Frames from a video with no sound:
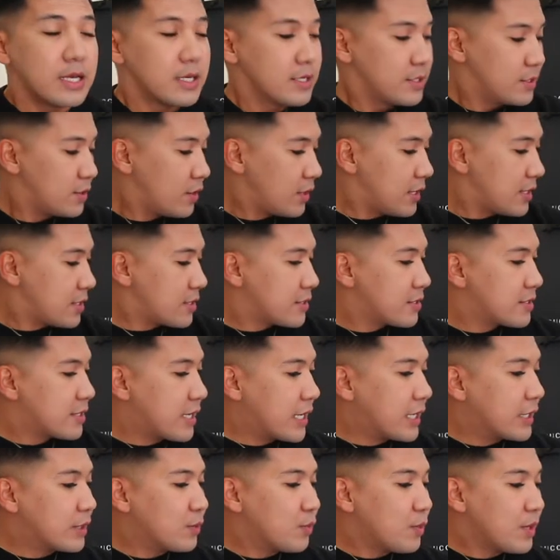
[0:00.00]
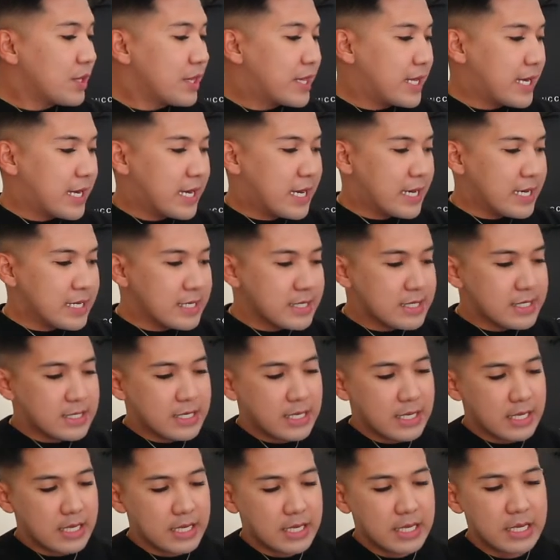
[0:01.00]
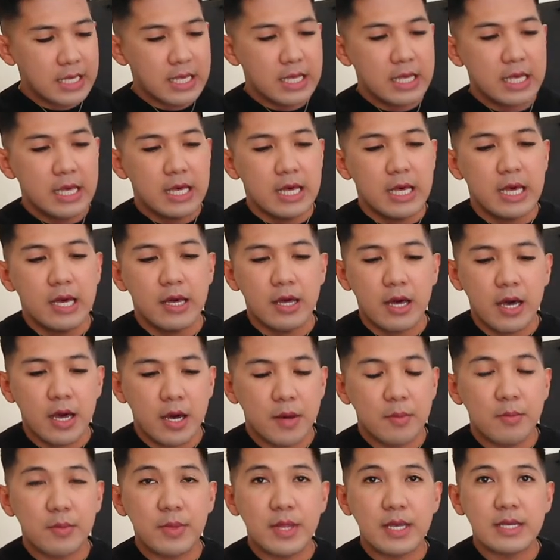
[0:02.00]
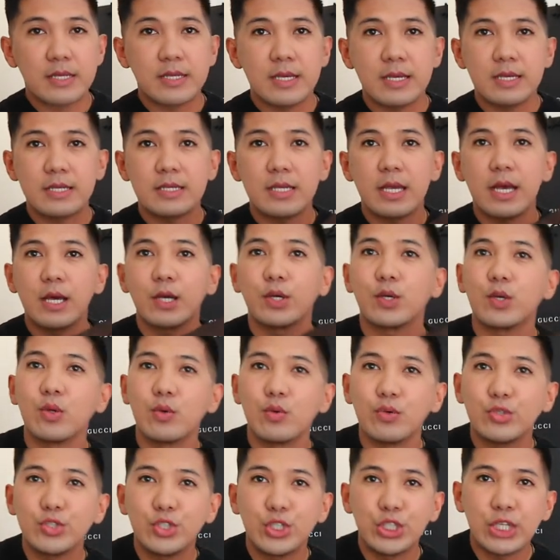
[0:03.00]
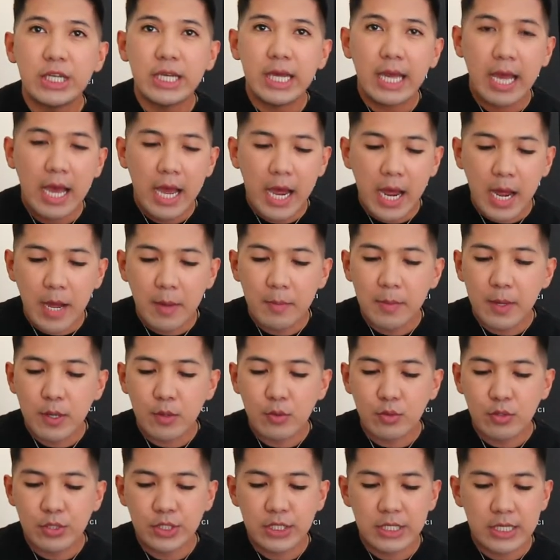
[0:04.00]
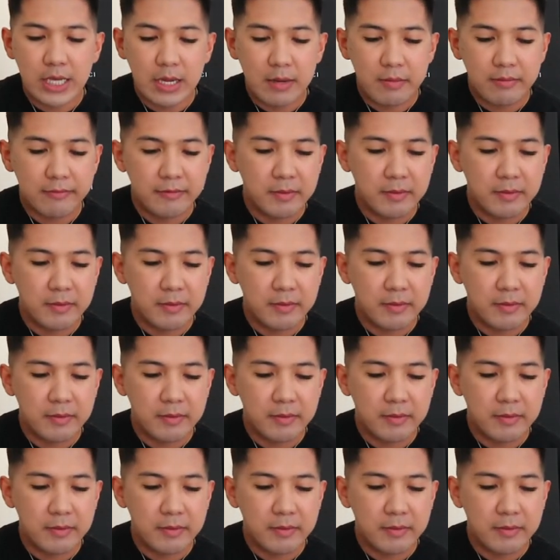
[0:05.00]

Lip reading: So let's start with this. This is a Gucci cap. A Gucci cap